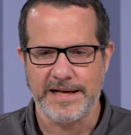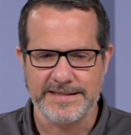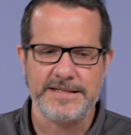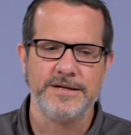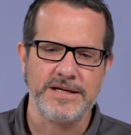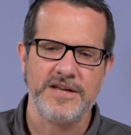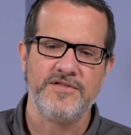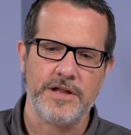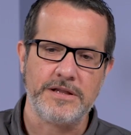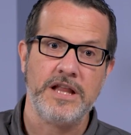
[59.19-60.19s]
And still,
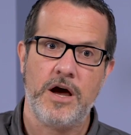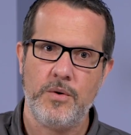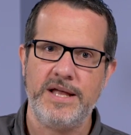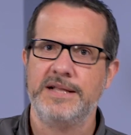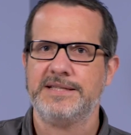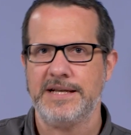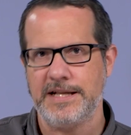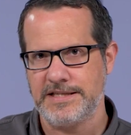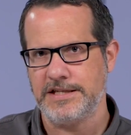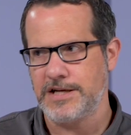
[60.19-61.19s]
given the low
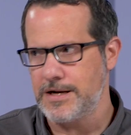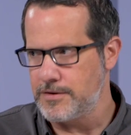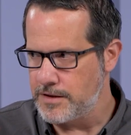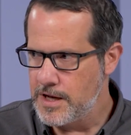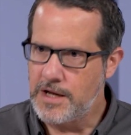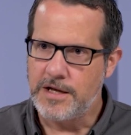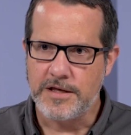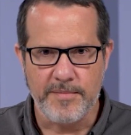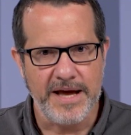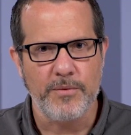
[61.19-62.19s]
incidence in general,
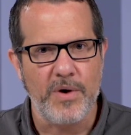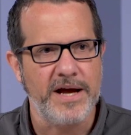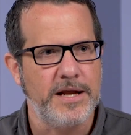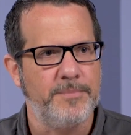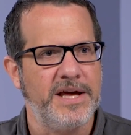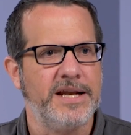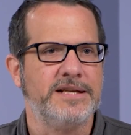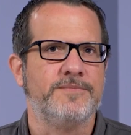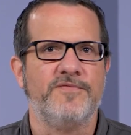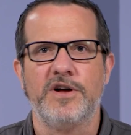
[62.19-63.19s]
you may wind up
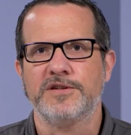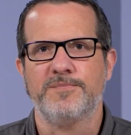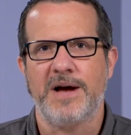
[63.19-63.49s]
getting some false